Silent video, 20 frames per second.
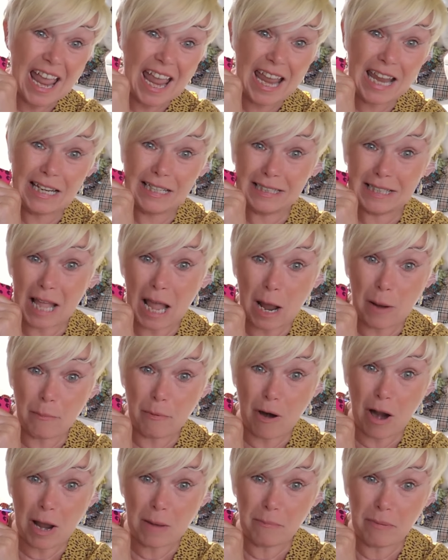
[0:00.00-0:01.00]
Is that
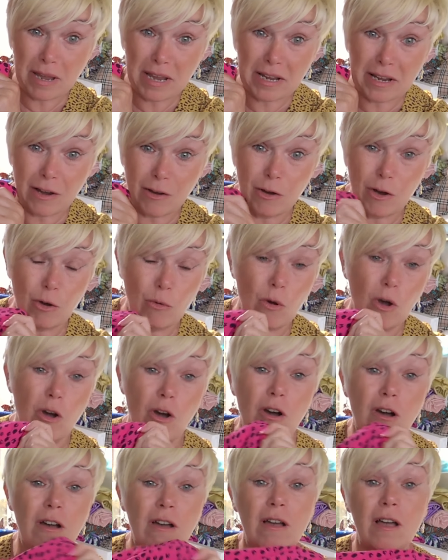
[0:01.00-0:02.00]
bright pink or
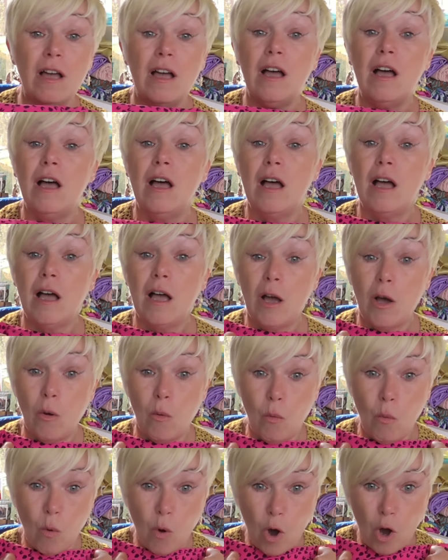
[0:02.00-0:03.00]
what?
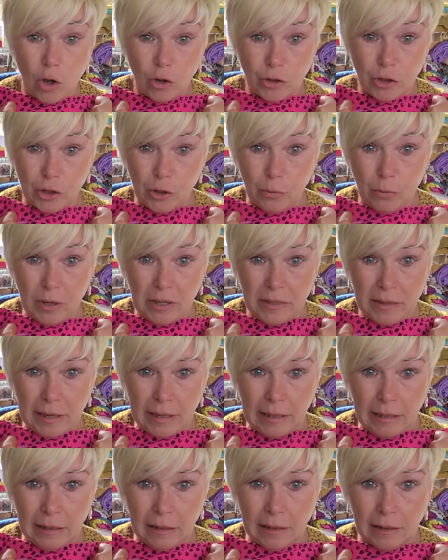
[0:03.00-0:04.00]
What do we
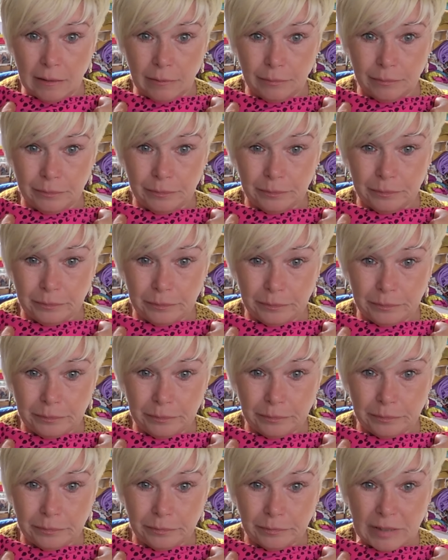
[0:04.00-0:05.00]
think?
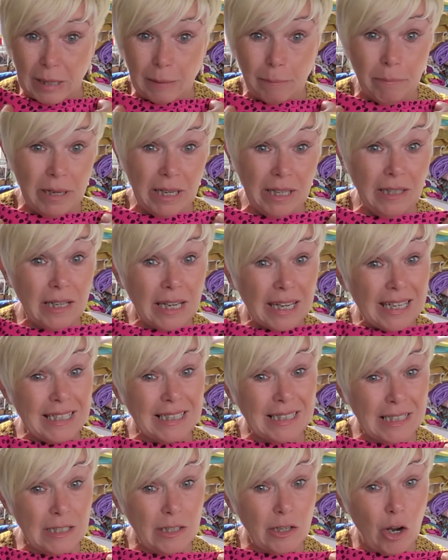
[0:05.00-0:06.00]
Pink
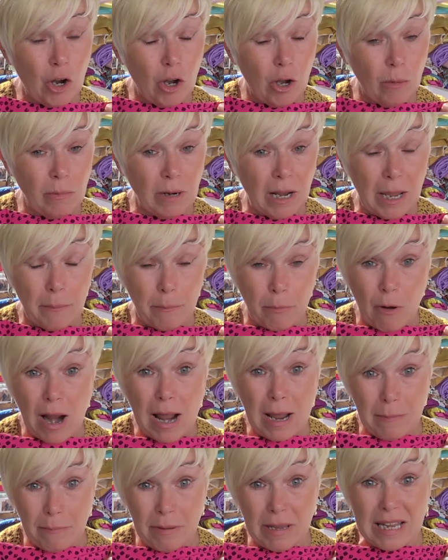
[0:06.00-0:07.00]
isn't normally,
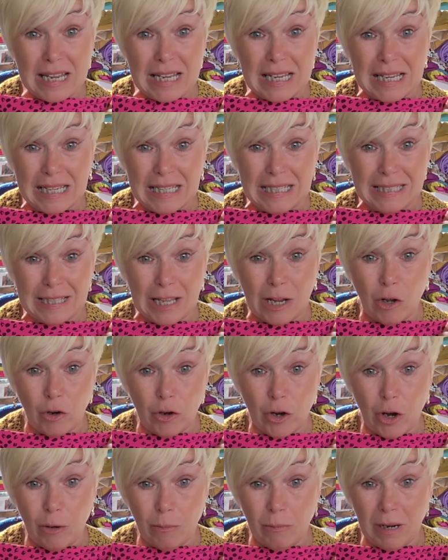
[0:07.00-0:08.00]
bright pink is
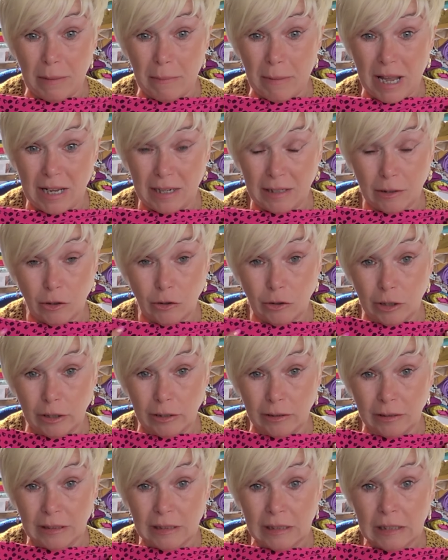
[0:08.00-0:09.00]
not normally my
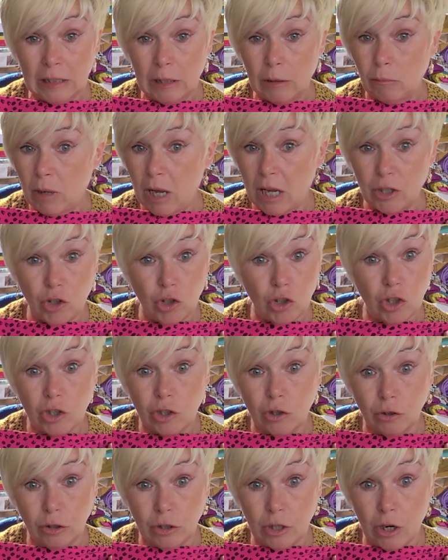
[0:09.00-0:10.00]
colour. But I
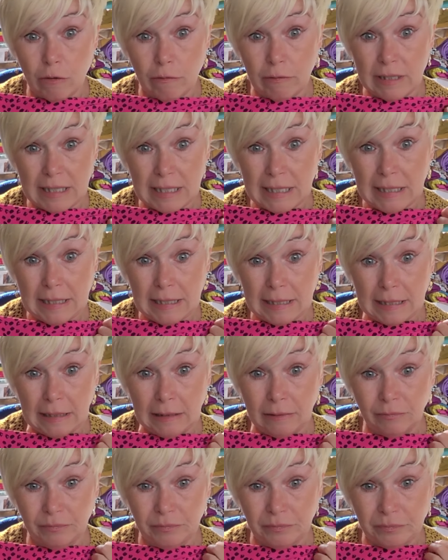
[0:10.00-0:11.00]
just could not resist
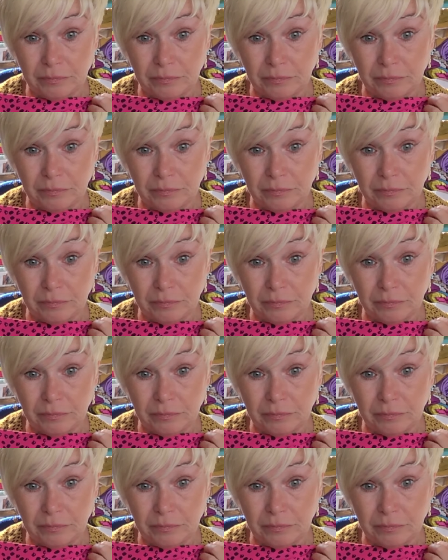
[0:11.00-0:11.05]
it.